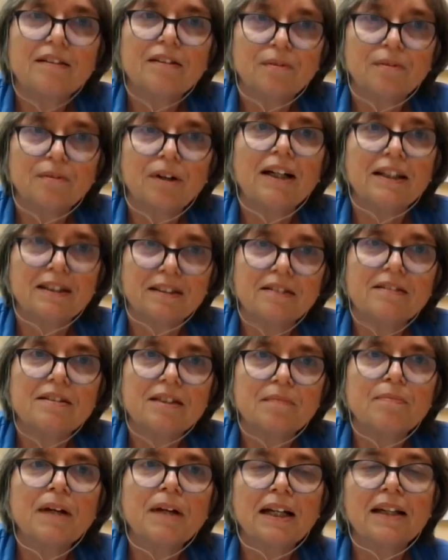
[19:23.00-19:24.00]
Right.
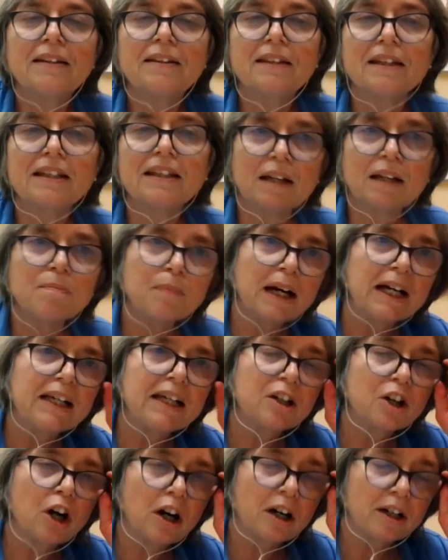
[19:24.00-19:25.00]
Some kind of thing that
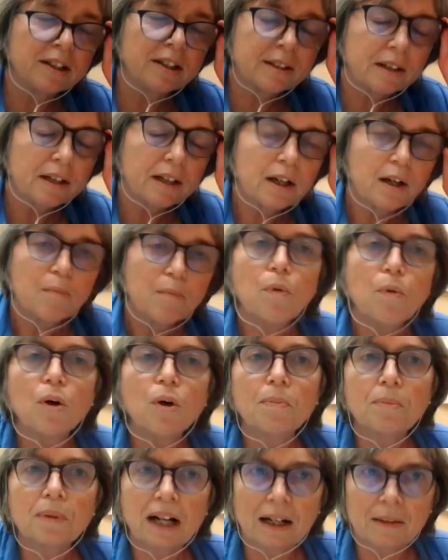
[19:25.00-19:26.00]
might cause
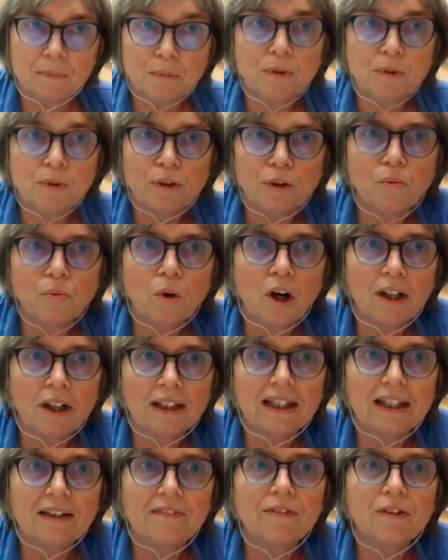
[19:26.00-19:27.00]
more problems with your
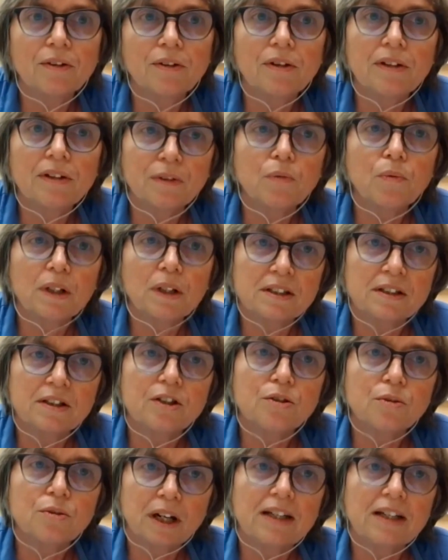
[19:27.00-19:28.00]
walking if it wasn't
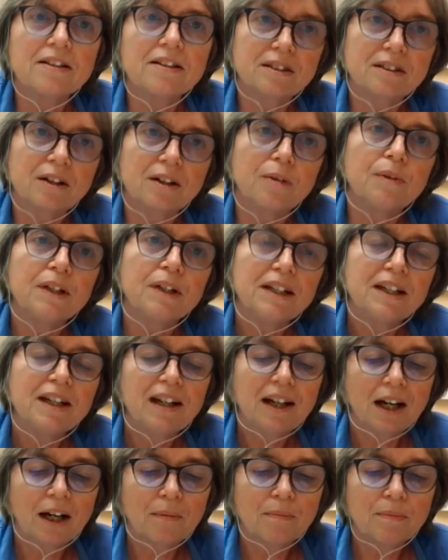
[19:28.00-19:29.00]
addressed. So
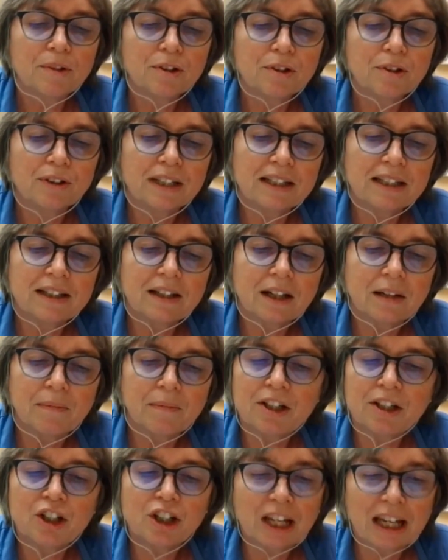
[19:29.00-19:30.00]
certainly
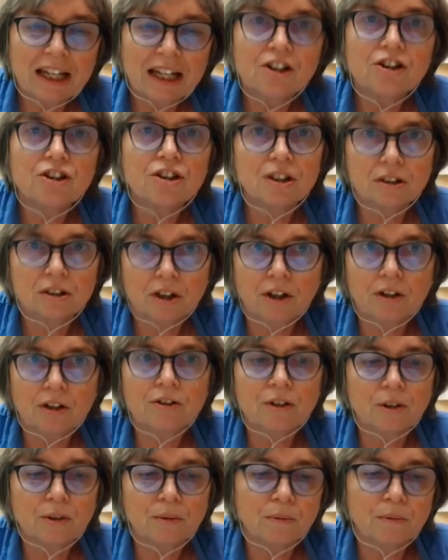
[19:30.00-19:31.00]
education is
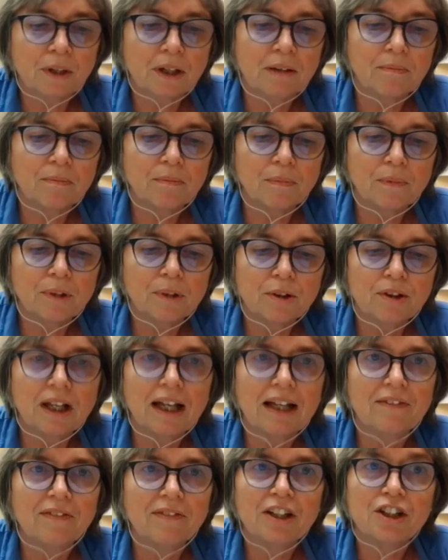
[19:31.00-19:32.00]
also, we do a
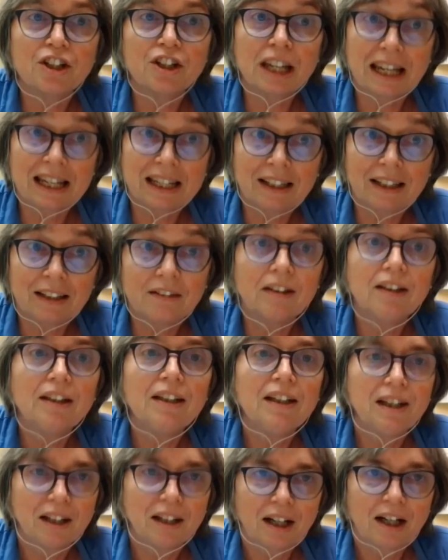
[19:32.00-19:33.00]
lot of educating
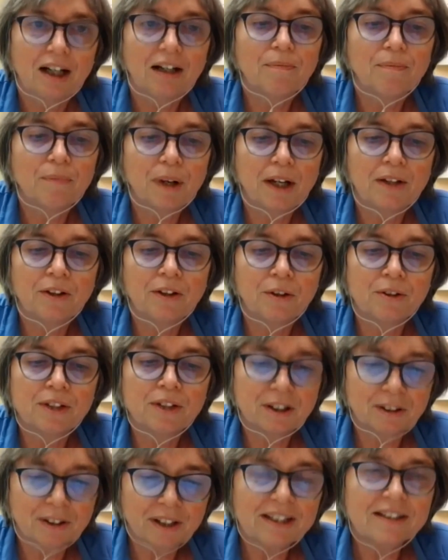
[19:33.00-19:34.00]
on those
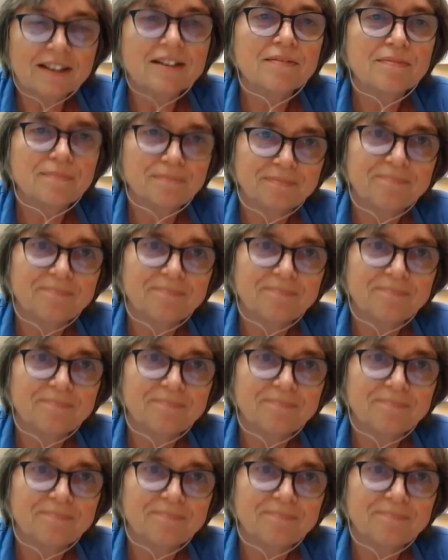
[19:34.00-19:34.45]
areas.